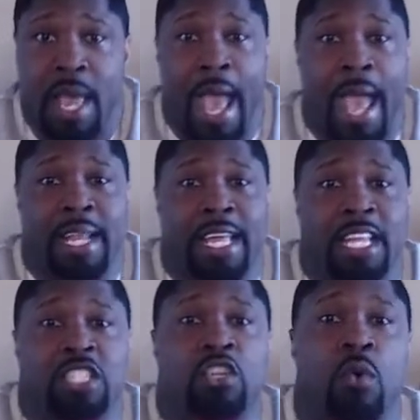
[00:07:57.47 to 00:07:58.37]
And it
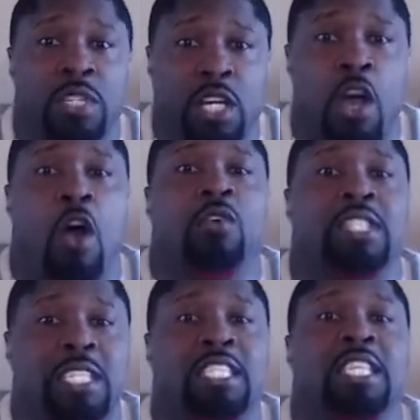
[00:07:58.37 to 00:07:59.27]
is going to cause
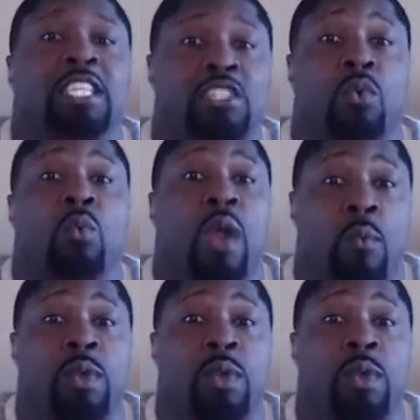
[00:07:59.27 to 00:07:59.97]
us to get to where we